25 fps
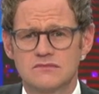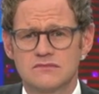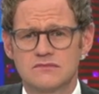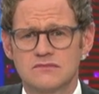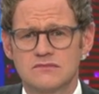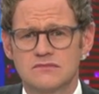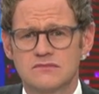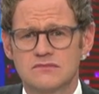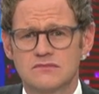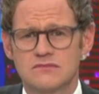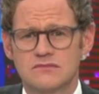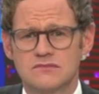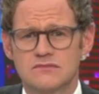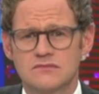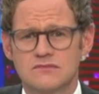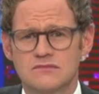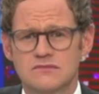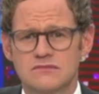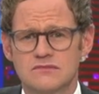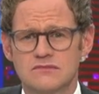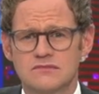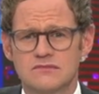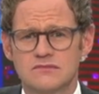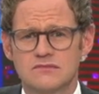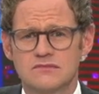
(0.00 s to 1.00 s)

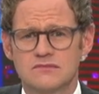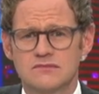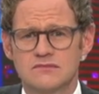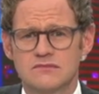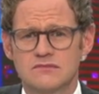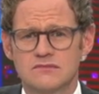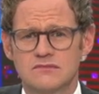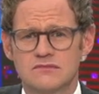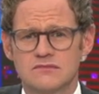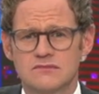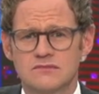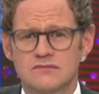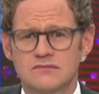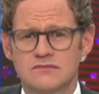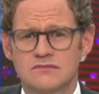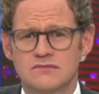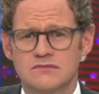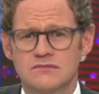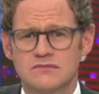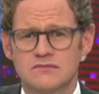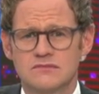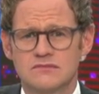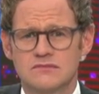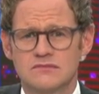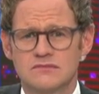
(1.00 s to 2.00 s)

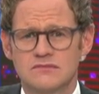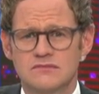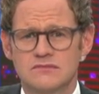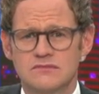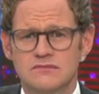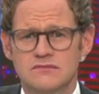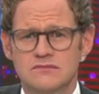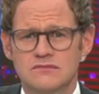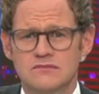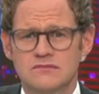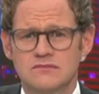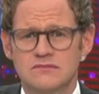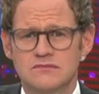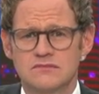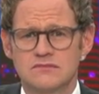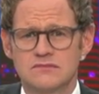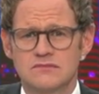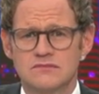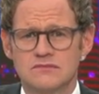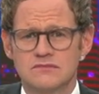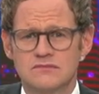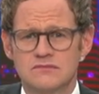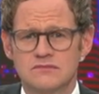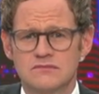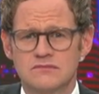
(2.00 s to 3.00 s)

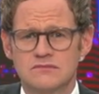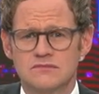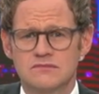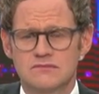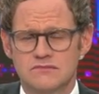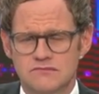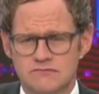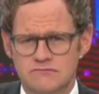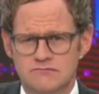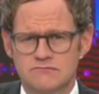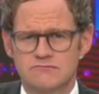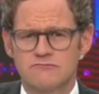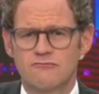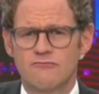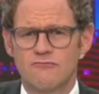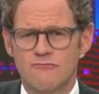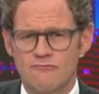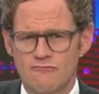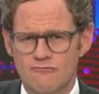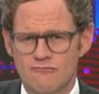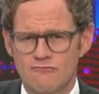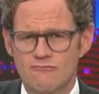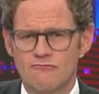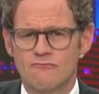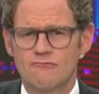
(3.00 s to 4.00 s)

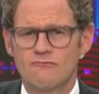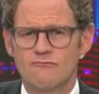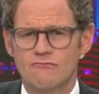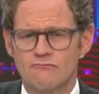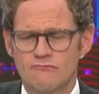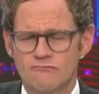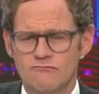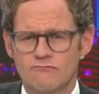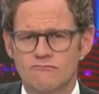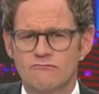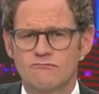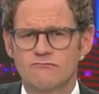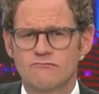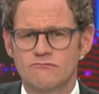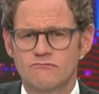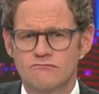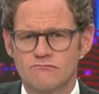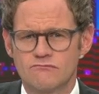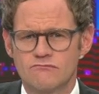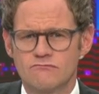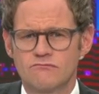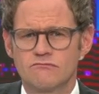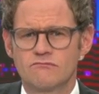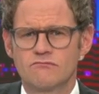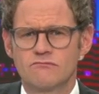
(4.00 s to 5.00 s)

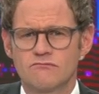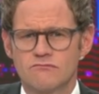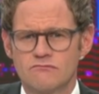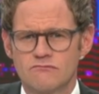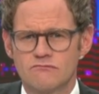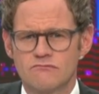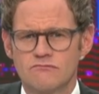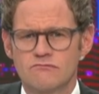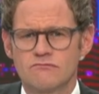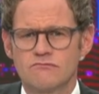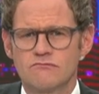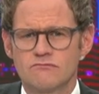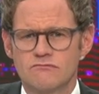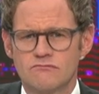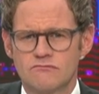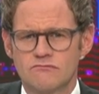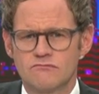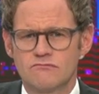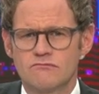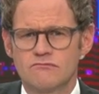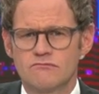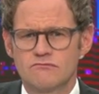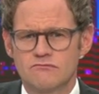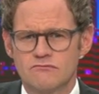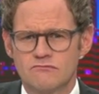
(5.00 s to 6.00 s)

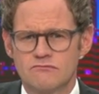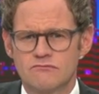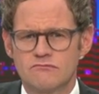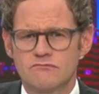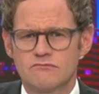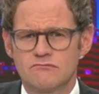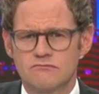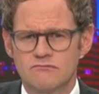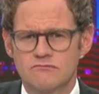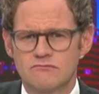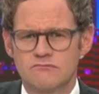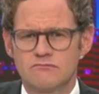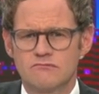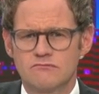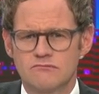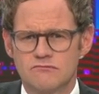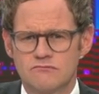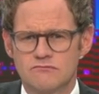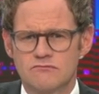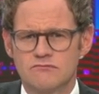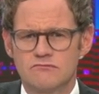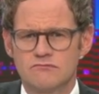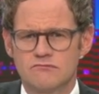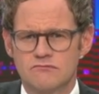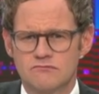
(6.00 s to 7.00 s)

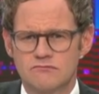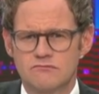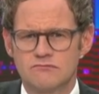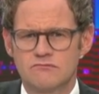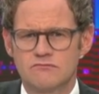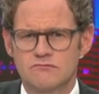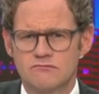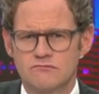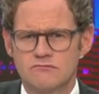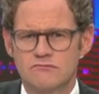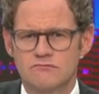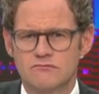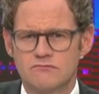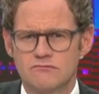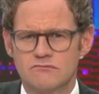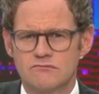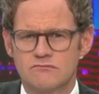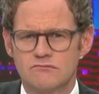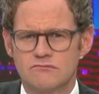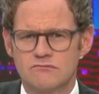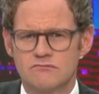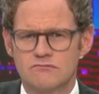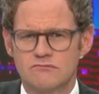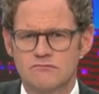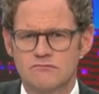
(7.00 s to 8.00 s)
[no speech]